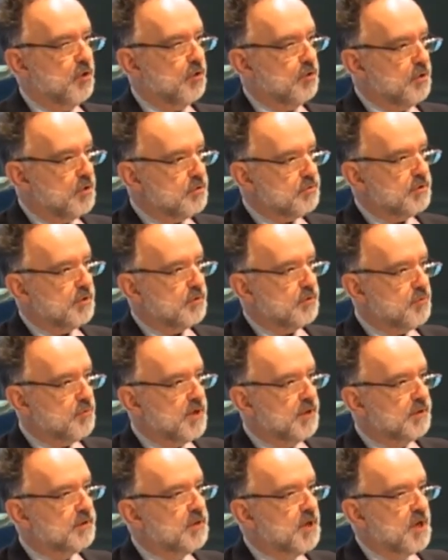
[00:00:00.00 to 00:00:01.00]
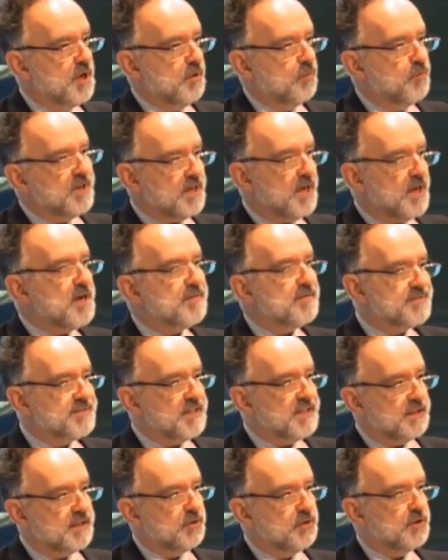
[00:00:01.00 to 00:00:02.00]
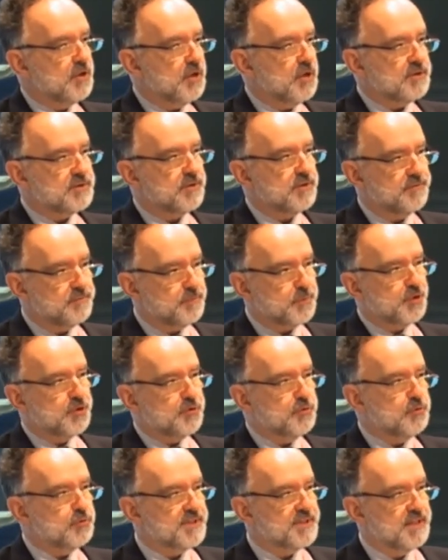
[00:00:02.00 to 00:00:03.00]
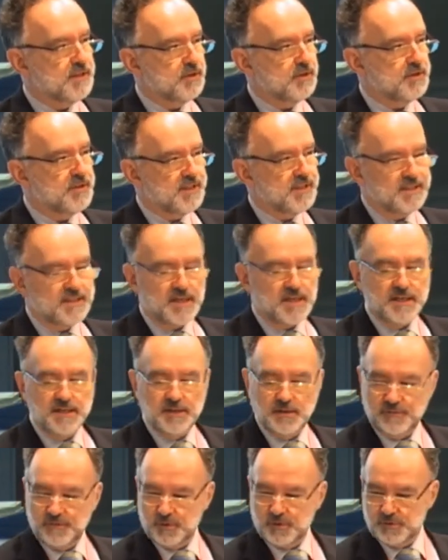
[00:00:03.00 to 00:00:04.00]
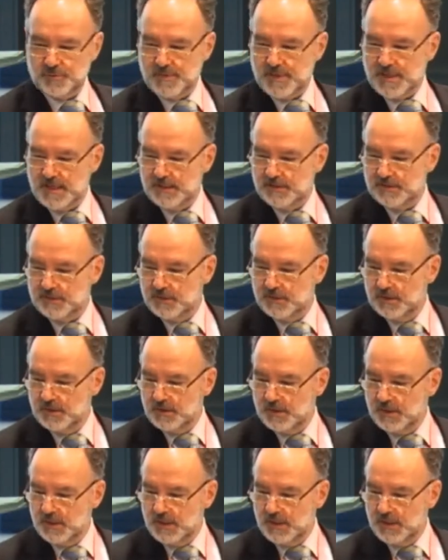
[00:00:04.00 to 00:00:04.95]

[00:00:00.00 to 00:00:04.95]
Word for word: or longer run will offset the cost of producing the data in the first place.